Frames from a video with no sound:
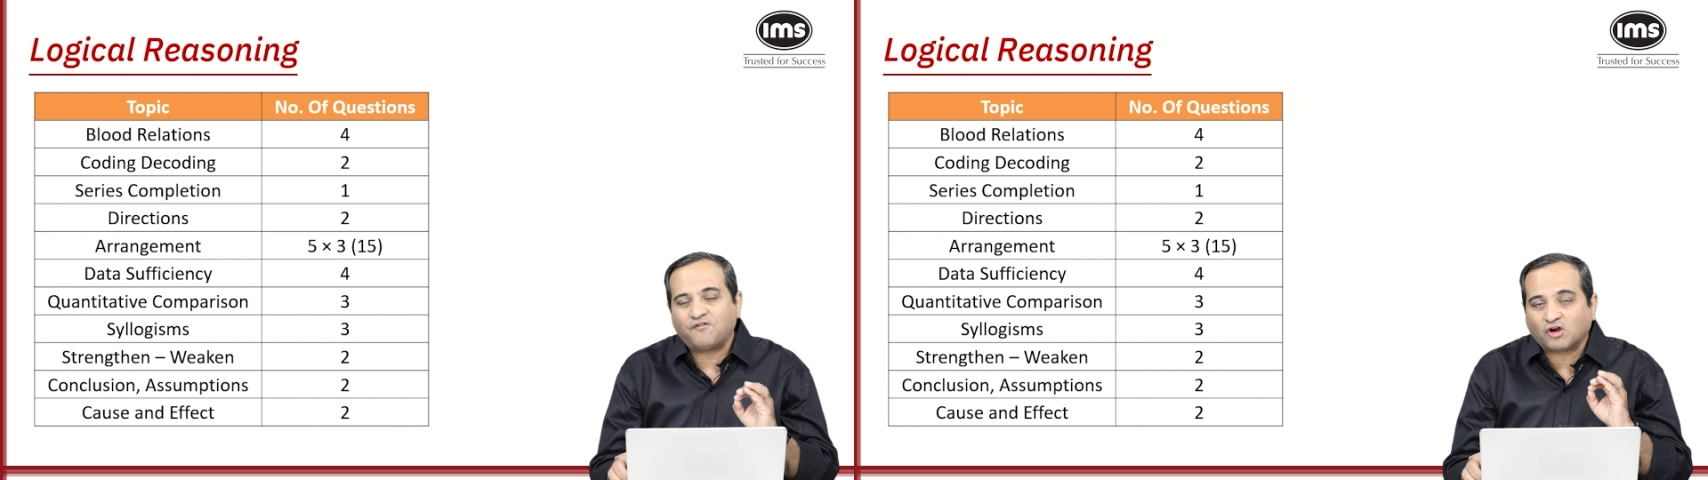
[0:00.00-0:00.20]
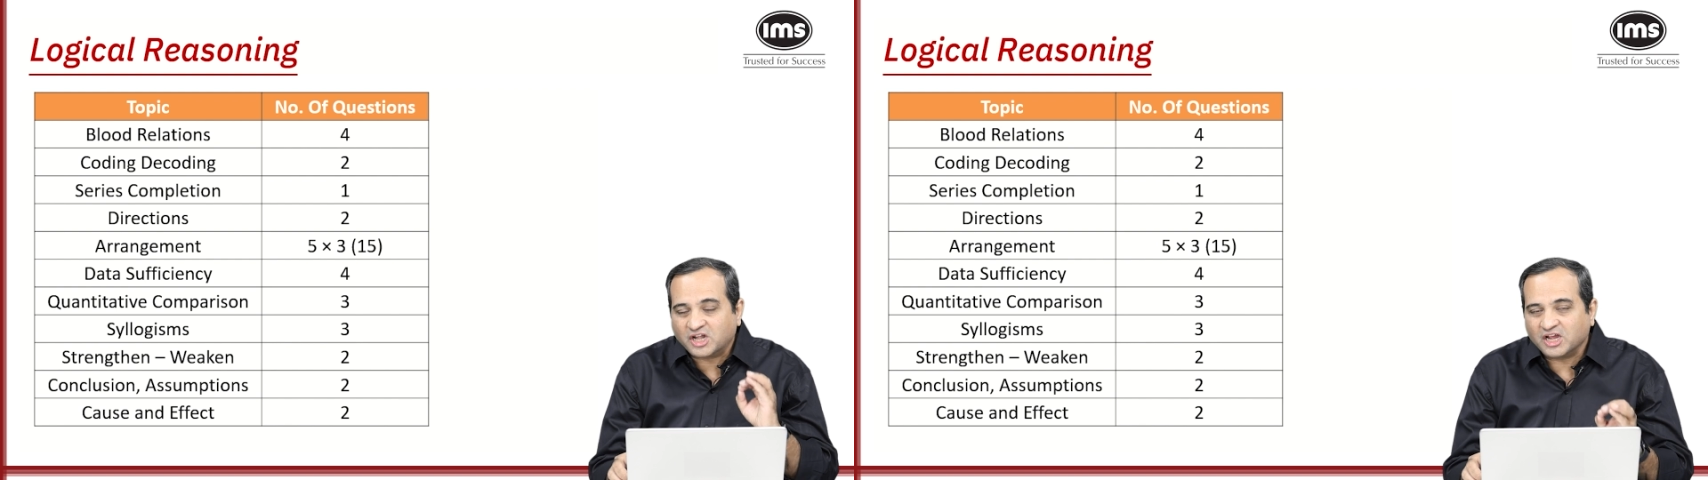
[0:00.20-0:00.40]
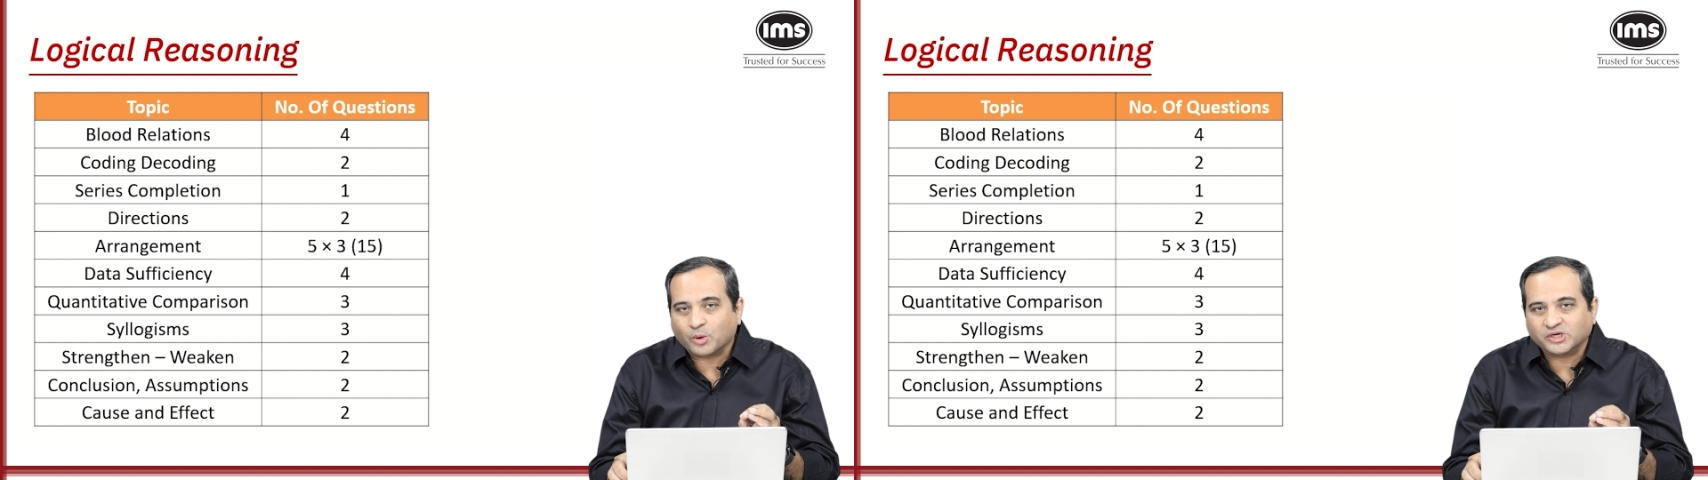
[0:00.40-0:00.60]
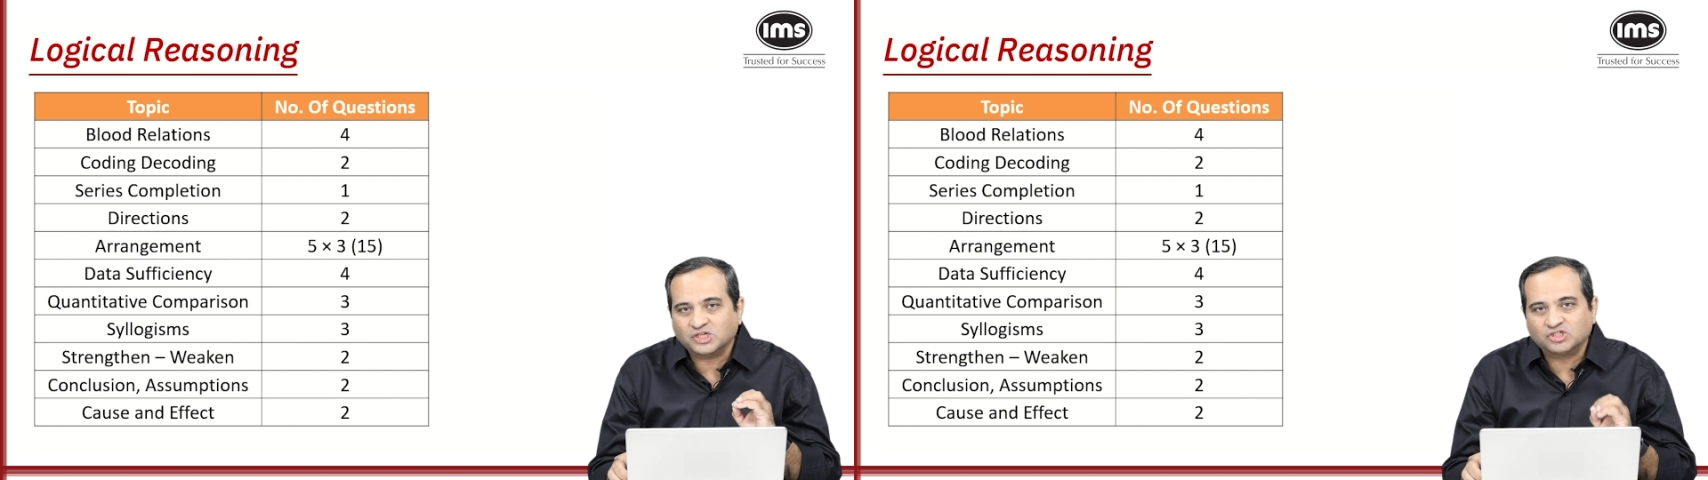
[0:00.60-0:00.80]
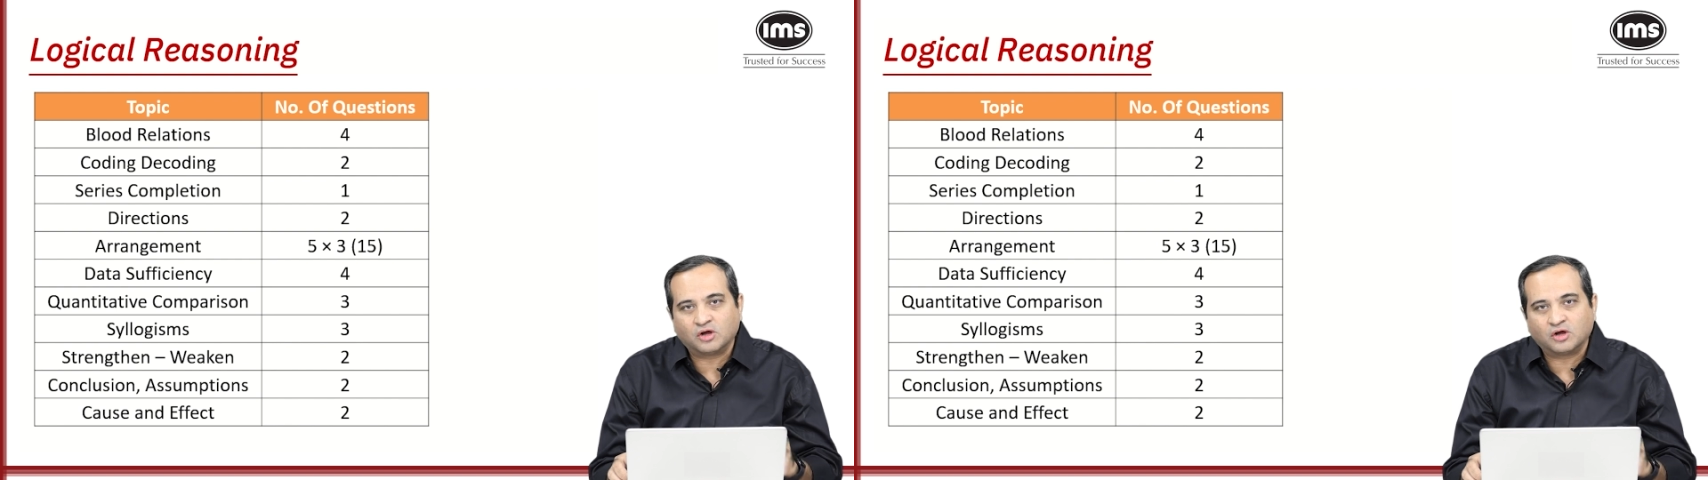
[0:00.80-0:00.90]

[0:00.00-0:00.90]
40 questions